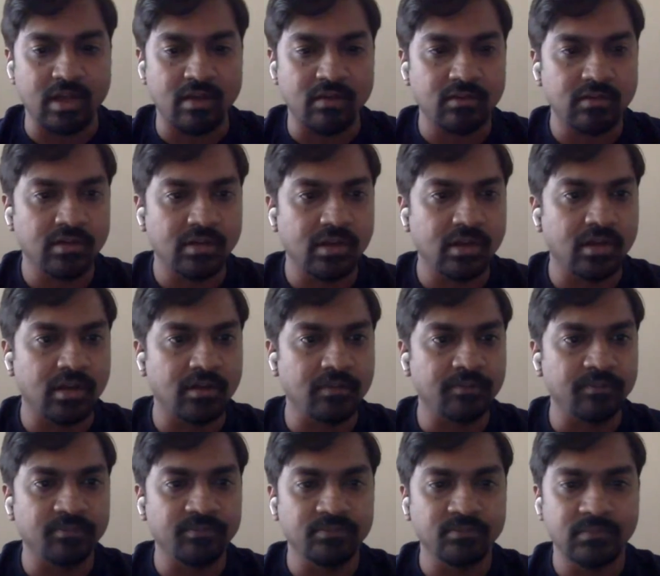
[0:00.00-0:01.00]
now,
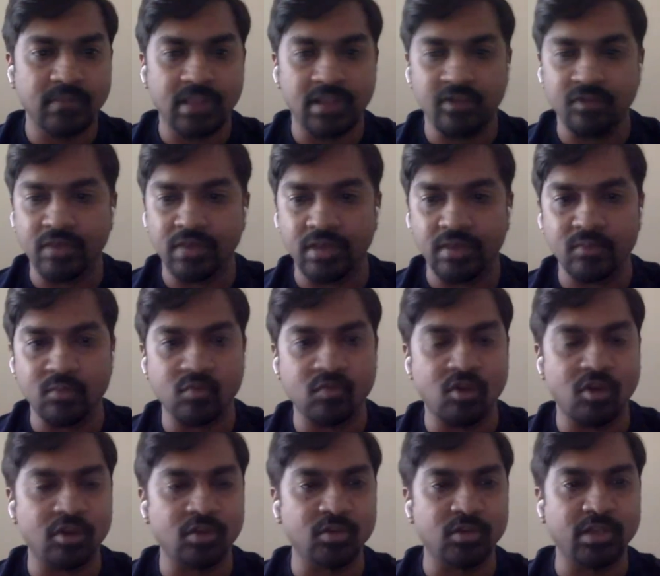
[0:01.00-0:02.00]
um, and we'll
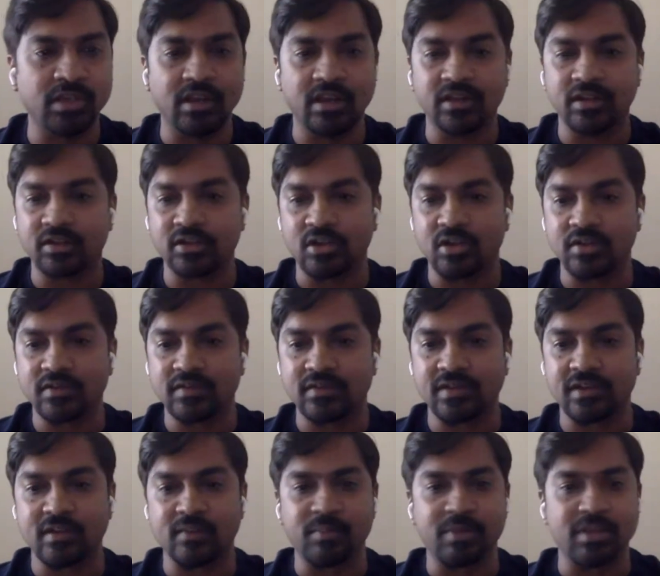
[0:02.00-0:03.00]
move on to the other
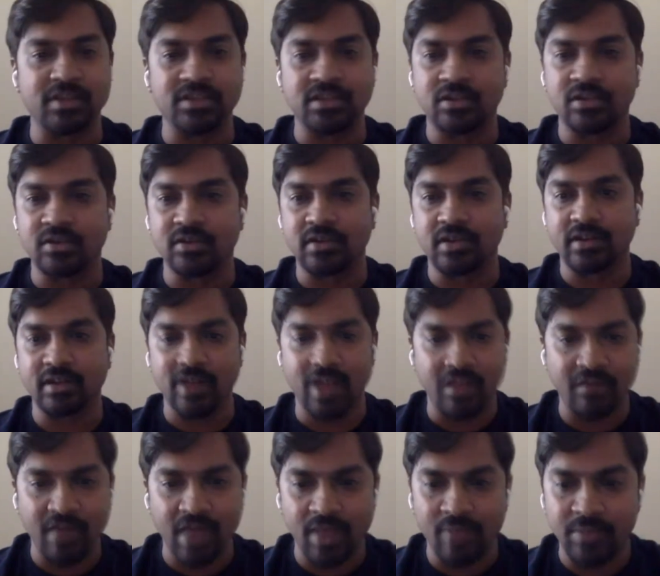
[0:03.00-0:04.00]
talks at ApacheCon. And
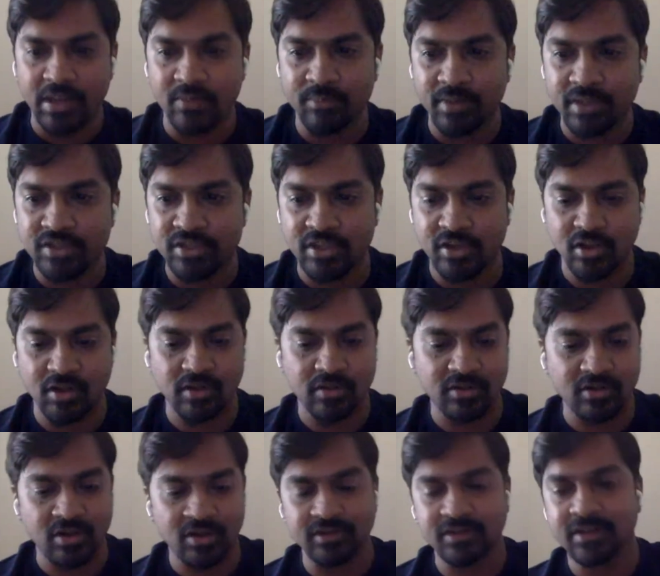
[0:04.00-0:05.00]
have a happy
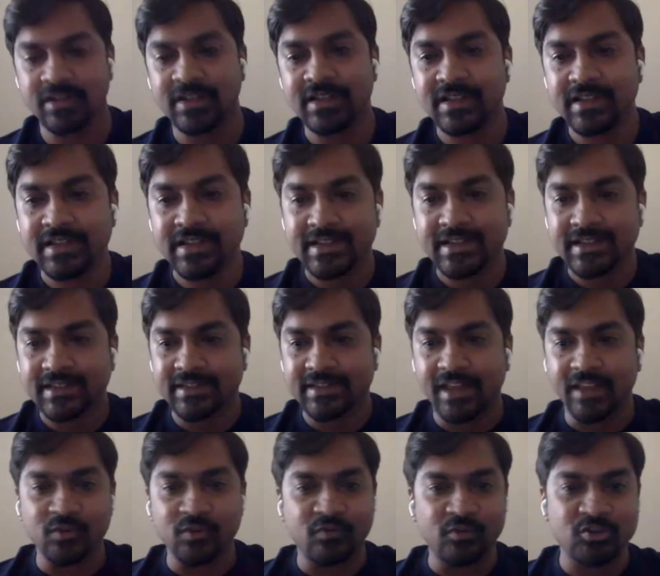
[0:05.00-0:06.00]
ApacheCon.
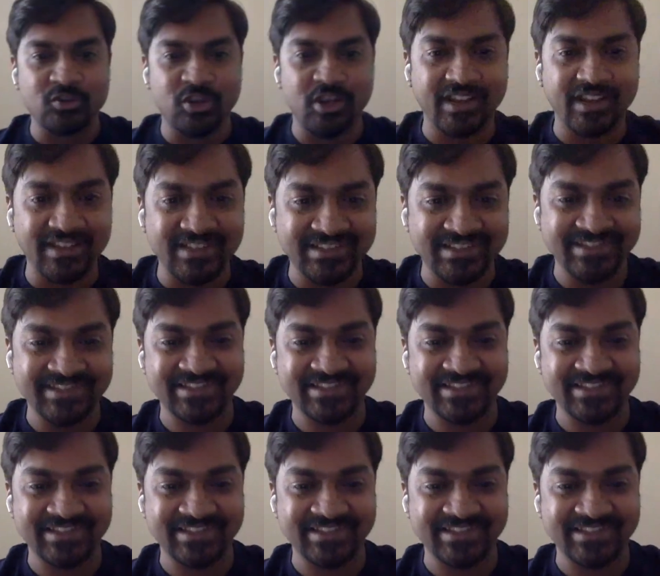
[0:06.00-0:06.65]
Thank you for joining.